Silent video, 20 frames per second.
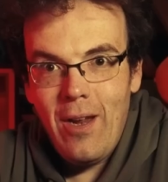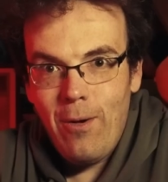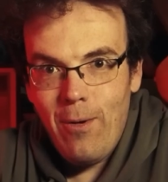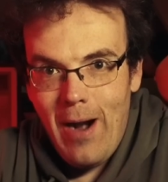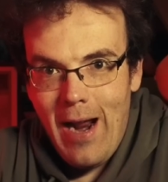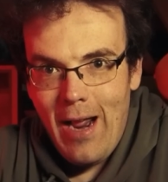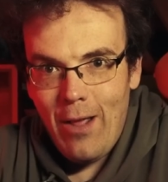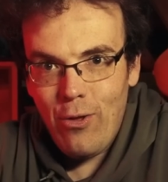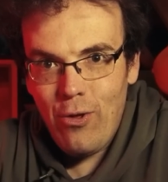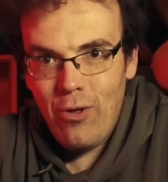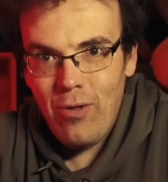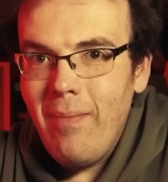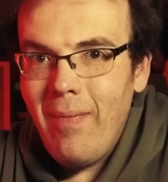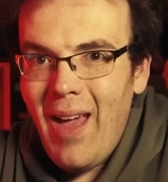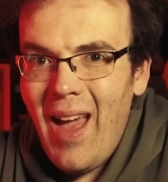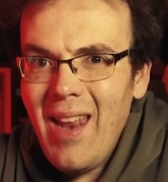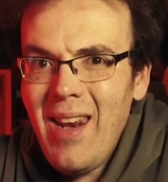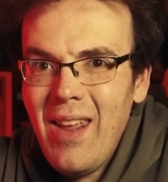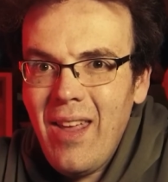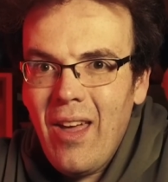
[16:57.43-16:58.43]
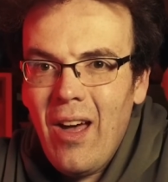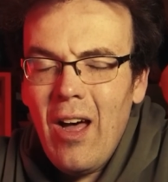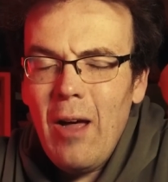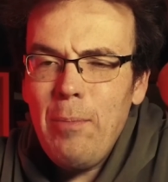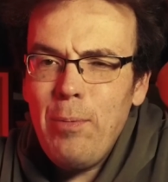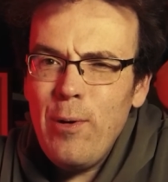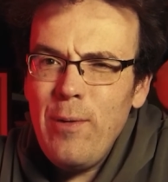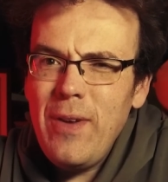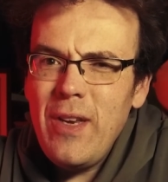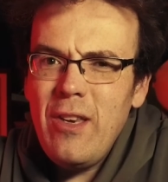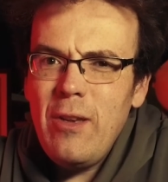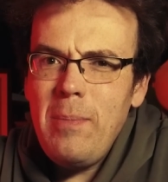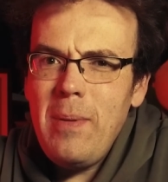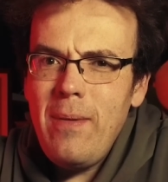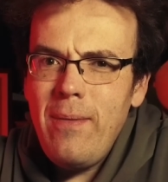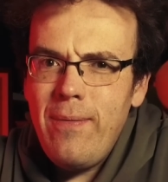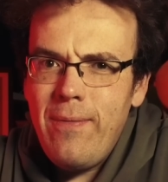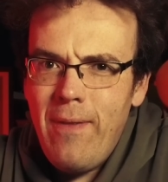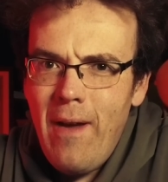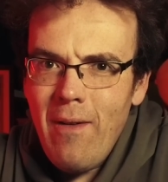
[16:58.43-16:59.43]
crash. And a car proving to be
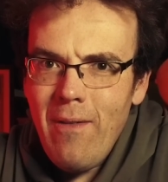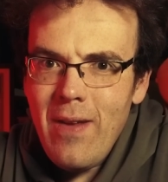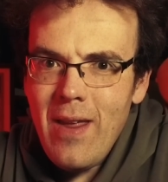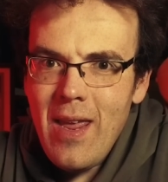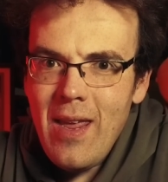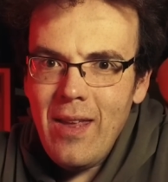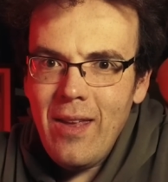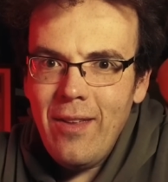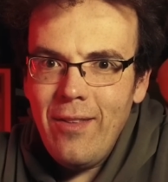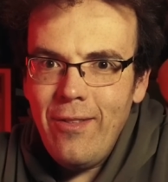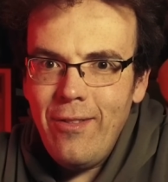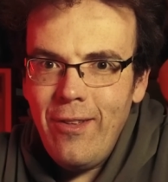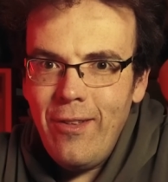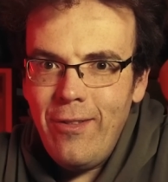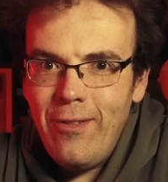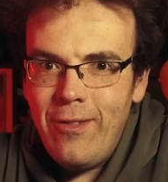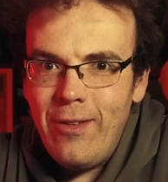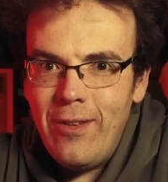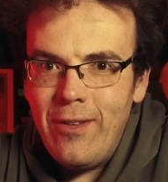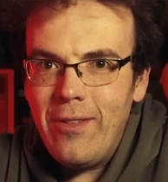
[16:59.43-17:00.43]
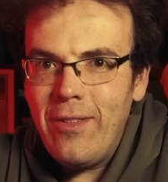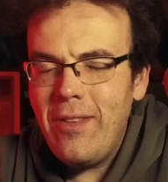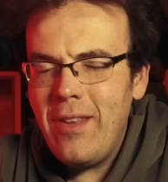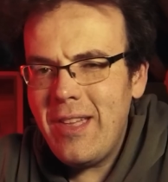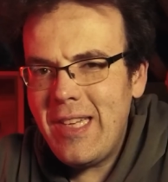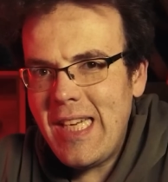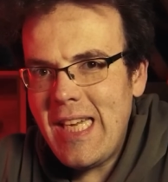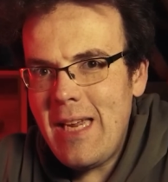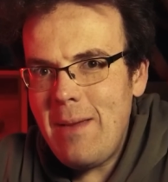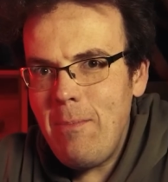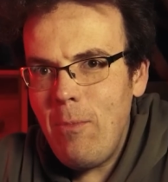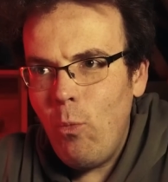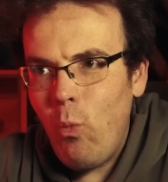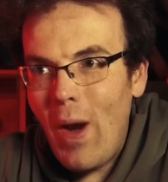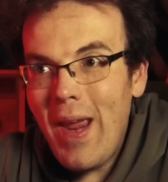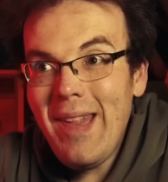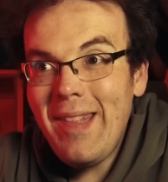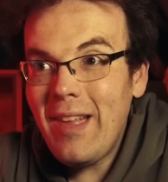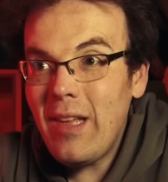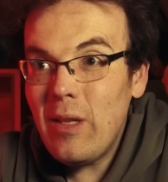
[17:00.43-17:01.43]
very inconsistent. team
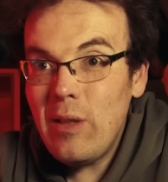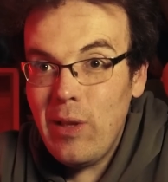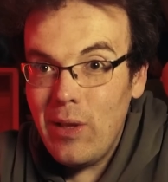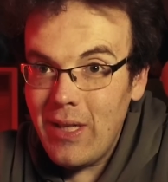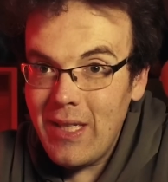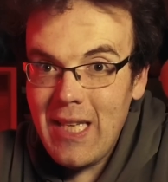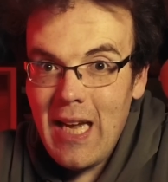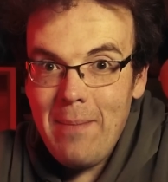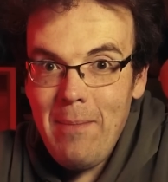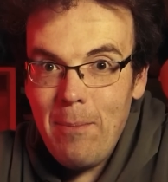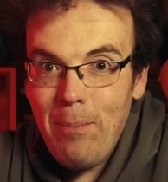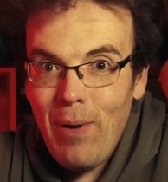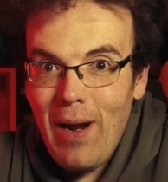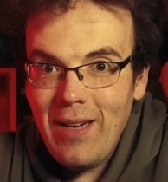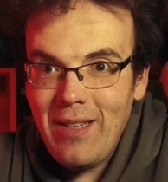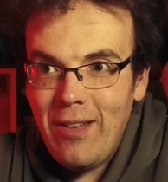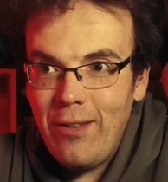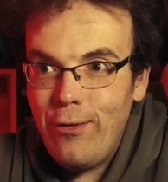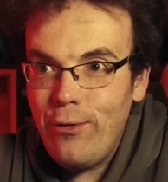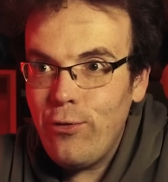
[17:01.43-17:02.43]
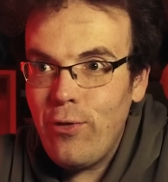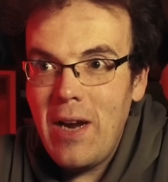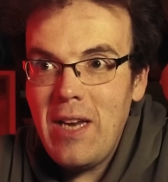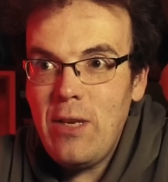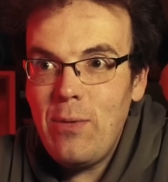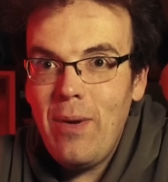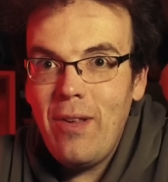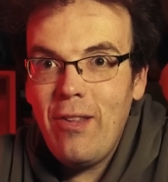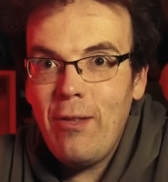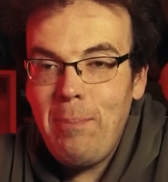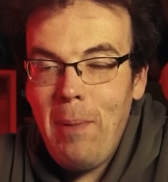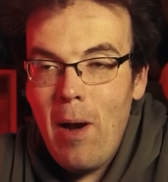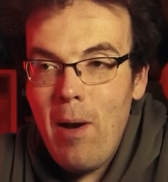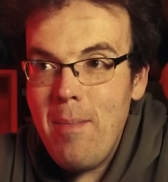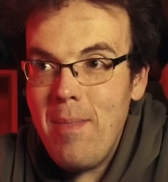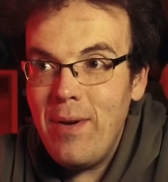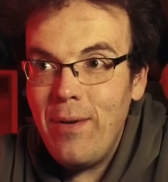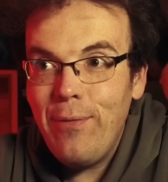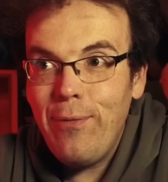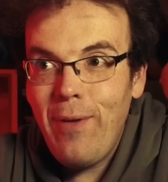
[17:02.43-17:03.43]
wasting a lot of time in practice trying to
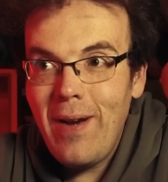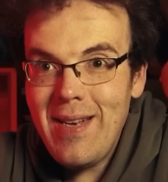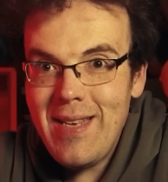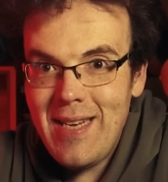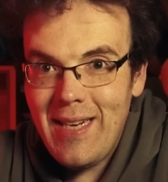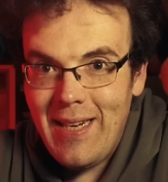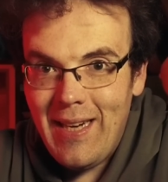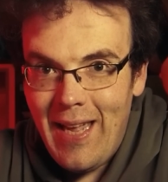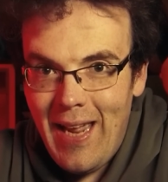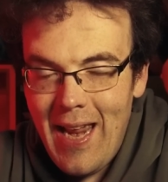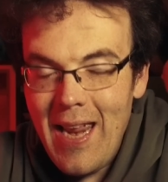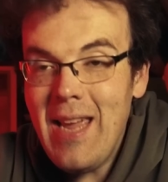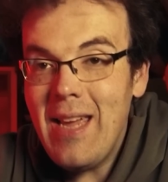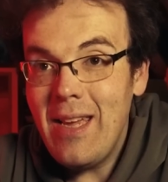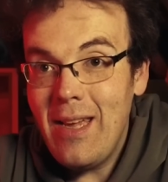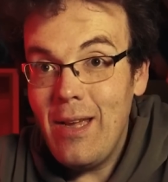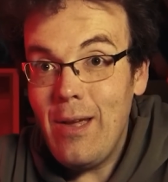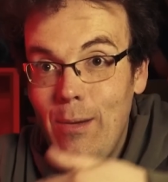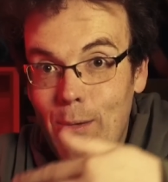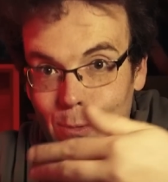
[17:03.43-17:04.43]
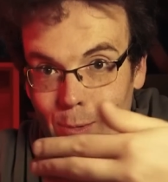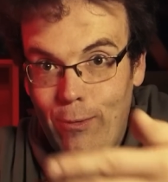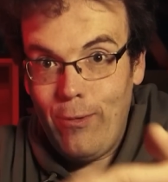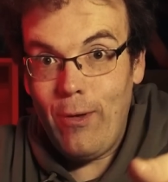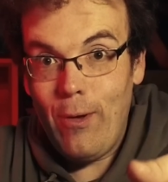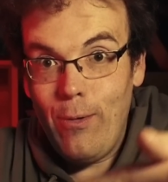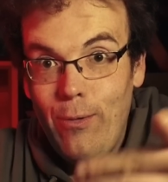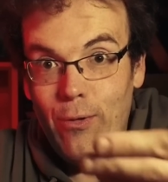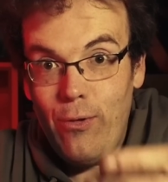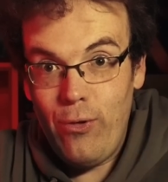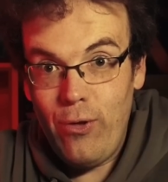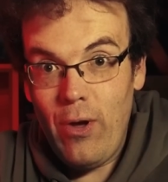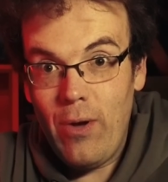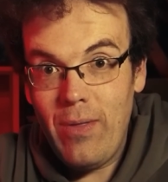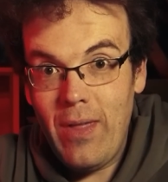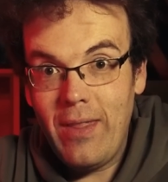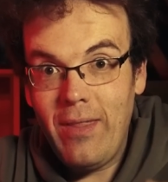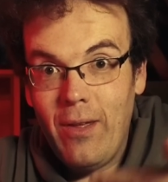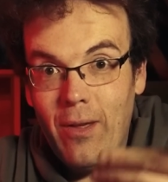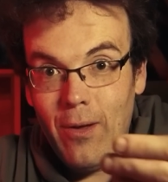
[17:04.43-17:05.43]
experiment frantically just goes to show
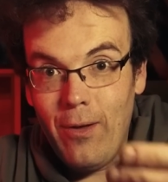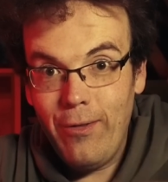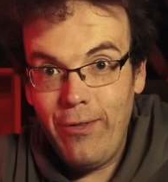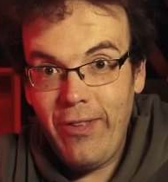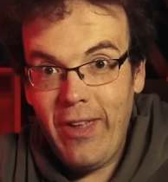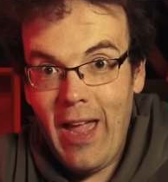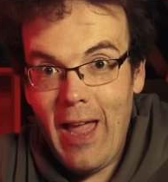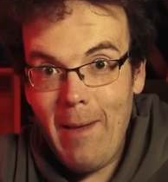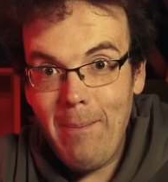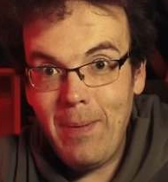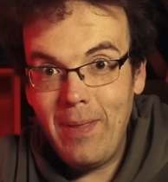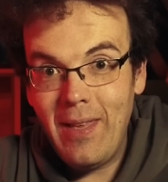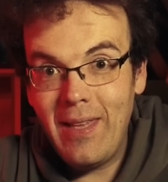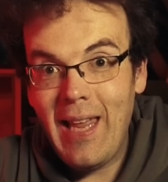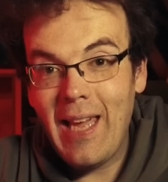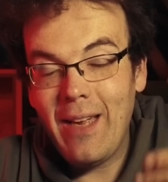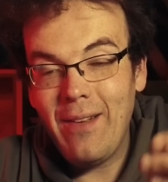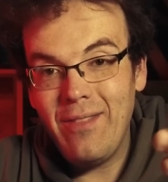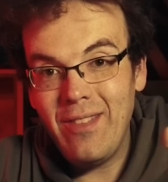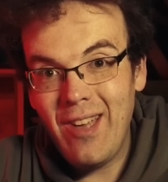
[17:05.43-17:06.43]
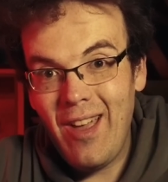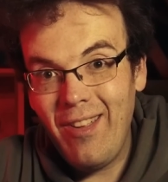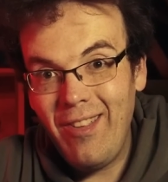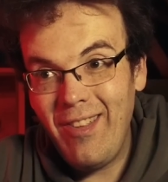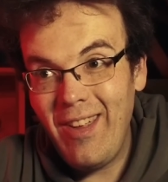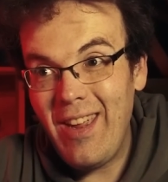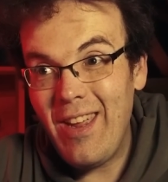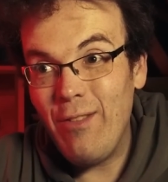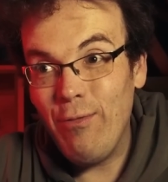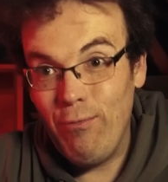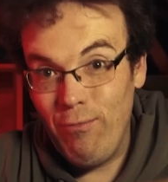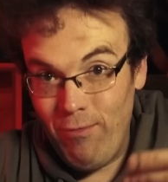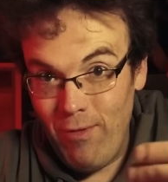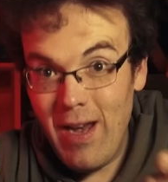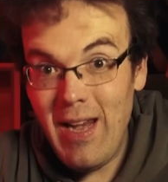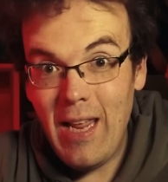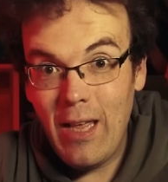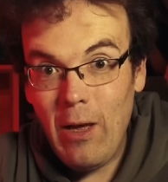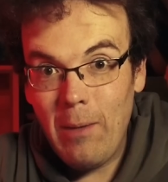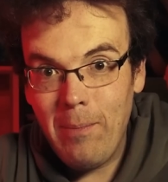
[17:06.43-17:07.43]
that the cost cap and the lack of testing is
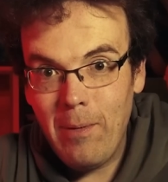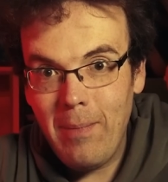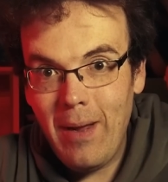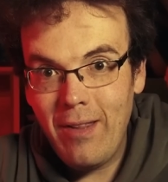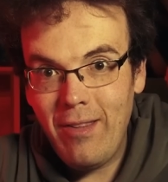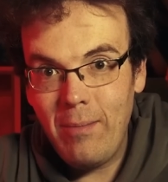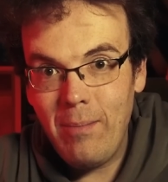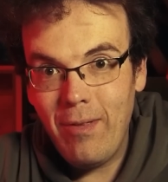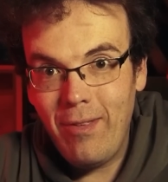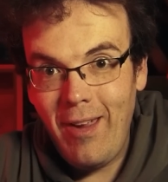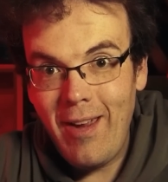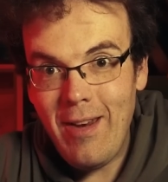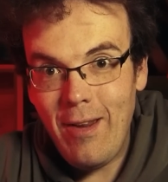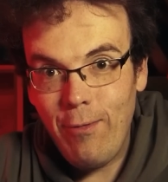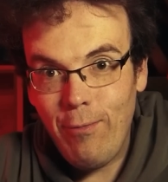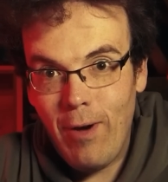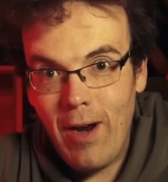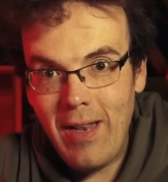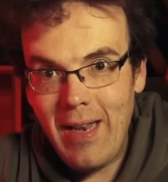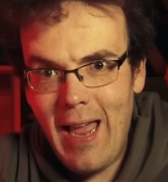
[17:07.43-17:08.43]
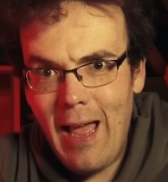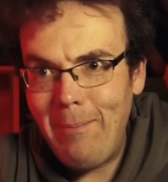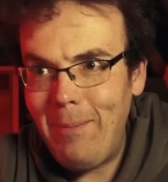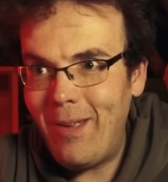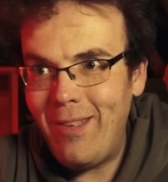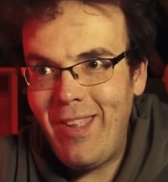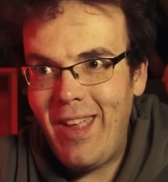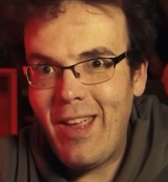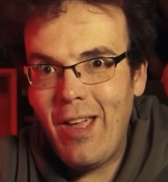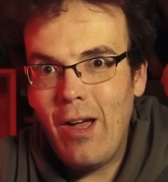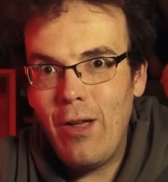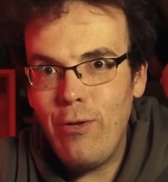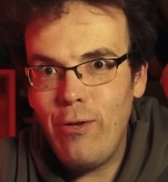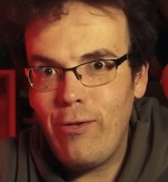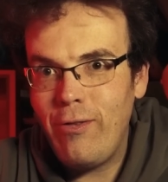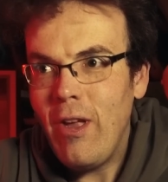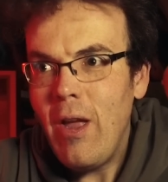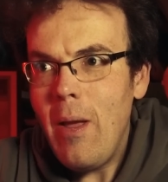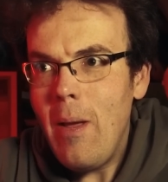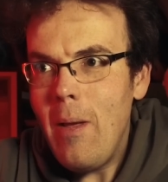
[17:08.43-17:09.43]
really compromising Mercedes right now because they can't just